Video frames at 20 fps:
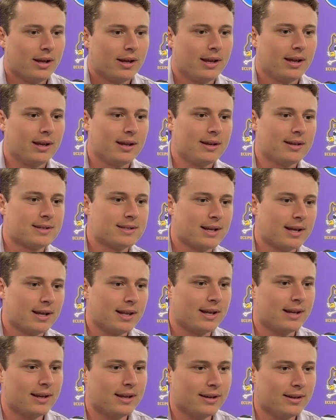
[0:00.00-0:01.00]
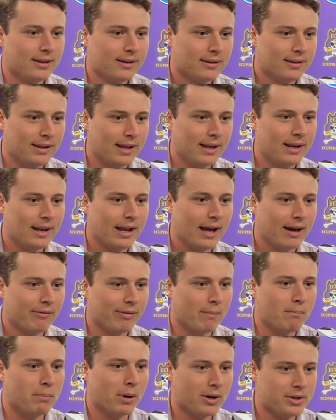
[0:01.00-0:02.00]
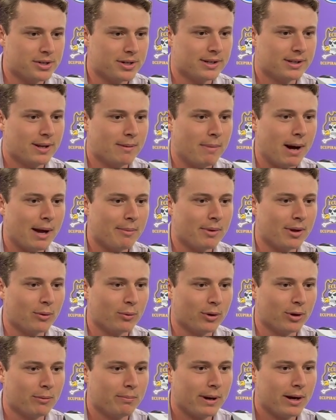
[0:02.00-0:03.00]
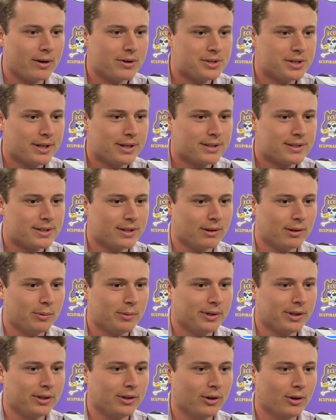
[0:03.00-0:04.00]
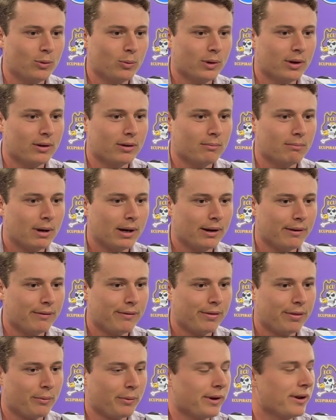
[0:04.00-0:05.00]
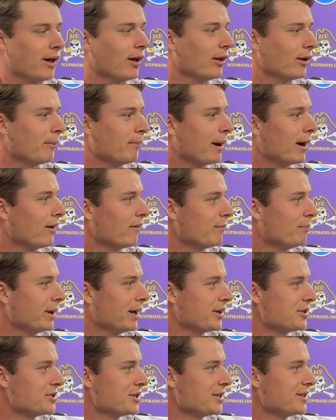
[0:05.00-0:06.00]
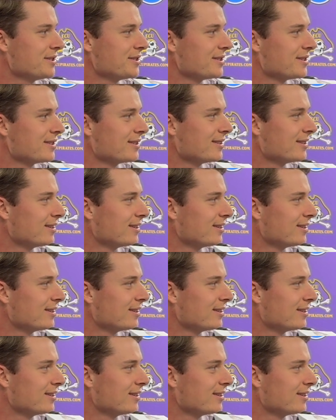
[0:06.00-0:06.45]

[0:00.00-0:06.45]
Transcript: he said he didn't have the budget to buy me a real pair of jeans, so he went to Goodwill and bought a $3 pair of pink jeans.